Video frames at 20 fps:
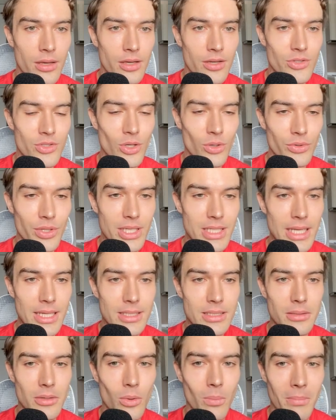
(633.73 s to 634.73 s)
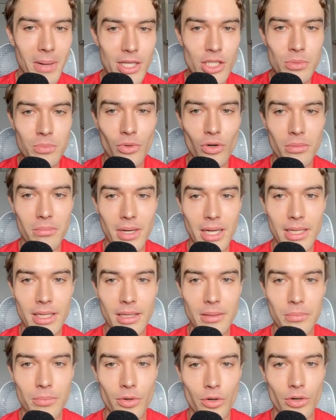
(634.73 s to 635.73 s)
So this has much more
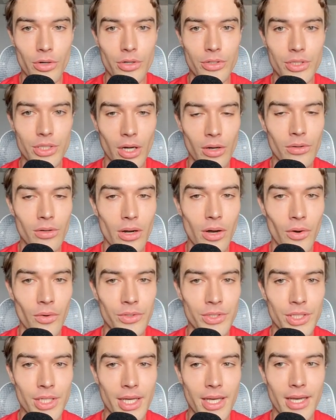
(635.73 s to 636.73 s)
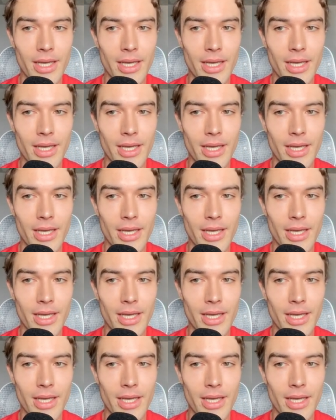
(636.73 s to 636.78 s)
money per download